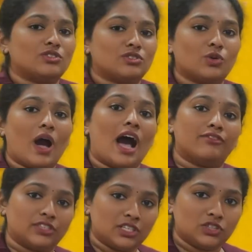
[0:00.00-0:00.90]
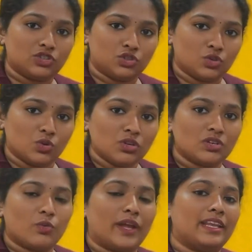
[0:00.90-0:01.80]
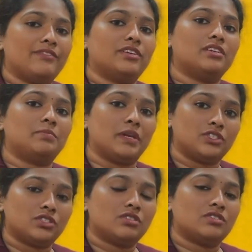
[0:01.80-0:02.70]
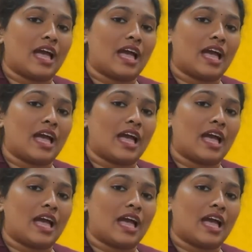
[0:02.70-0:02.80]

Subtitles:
So after a stroke, whenever a patient